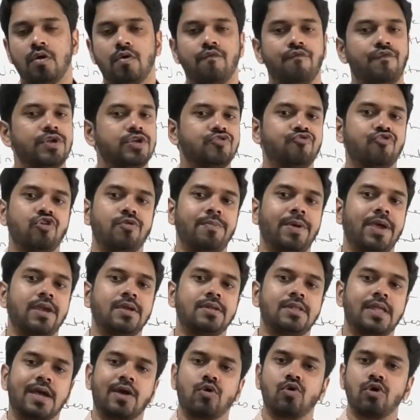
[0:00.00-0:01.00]
which would
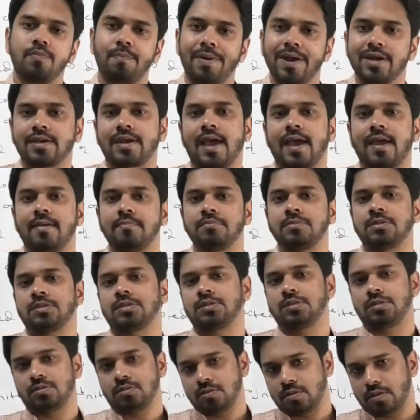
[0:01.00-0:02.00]
mean there could be
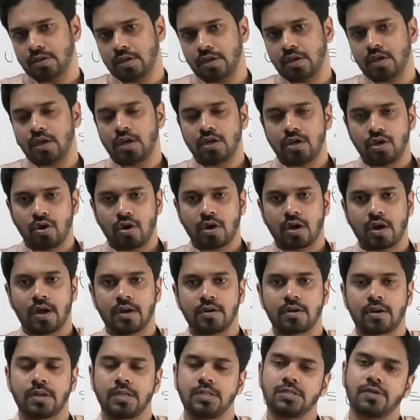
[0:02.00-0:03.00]
times in your
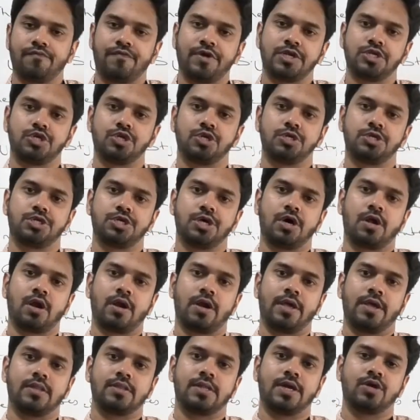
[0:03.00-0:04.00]
country's eventual
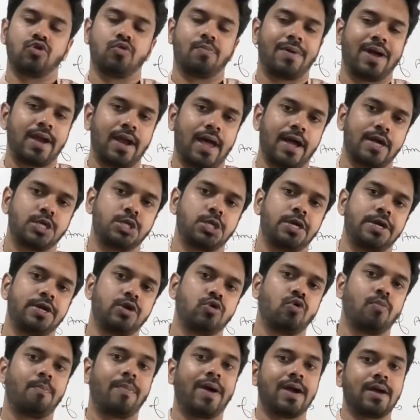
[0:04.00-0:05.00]
journey that you might actually
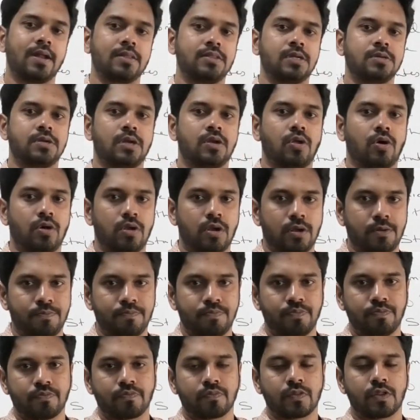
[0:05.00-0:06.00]
do better than the dollar,
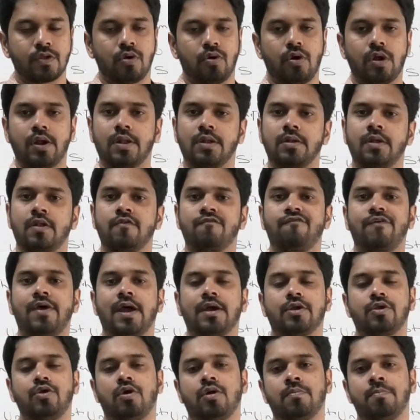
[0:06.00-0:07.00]
or in
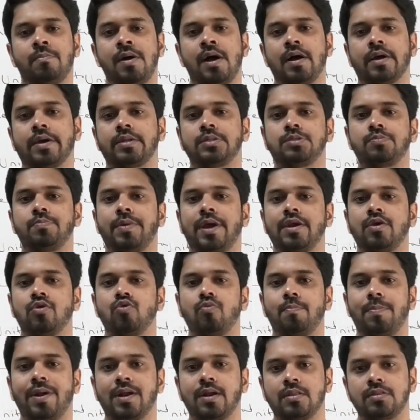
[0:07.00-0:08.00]
fact your markets might
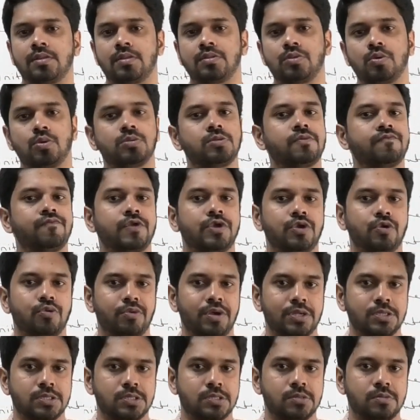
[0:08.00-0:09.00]
do better than those of the
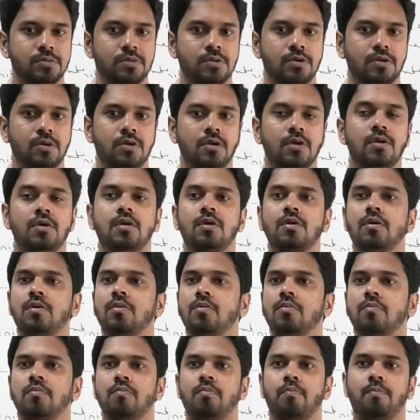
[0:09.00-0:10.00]
US.
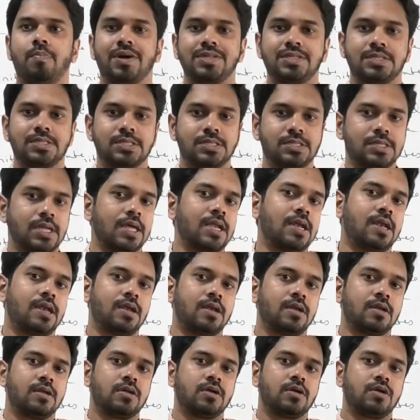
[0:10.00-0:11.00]
But
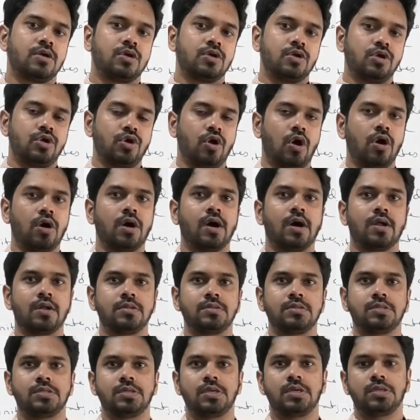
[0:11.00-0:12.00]
still, your
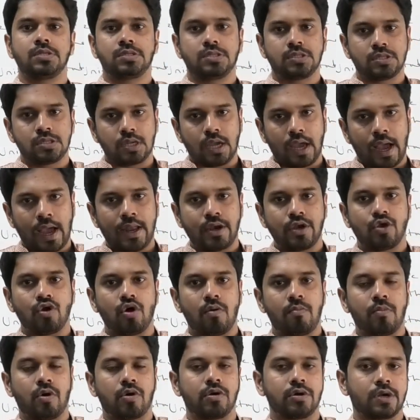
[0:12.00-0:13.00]
currencies and
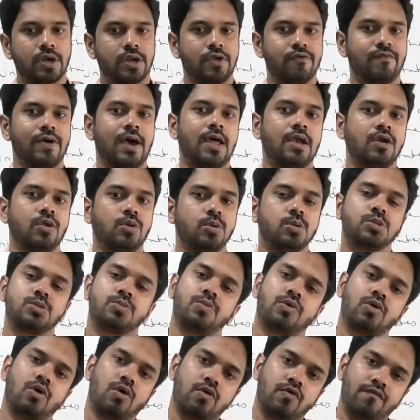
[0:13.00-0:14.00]
your monetary
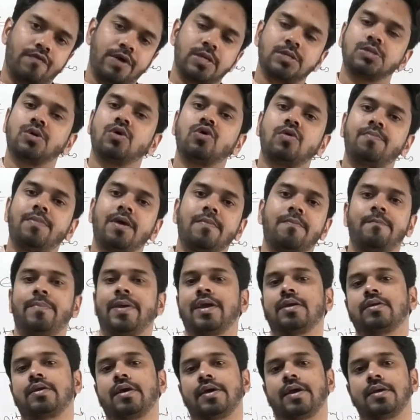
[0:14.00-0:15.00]
values were always going to be
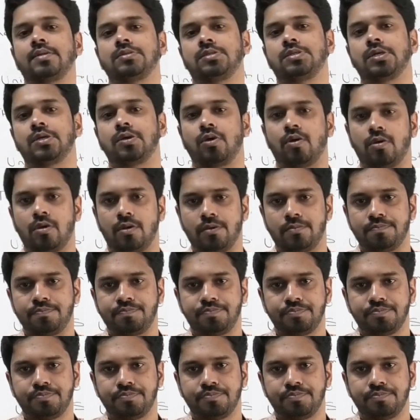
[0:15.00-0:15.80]
pegged against a dollar.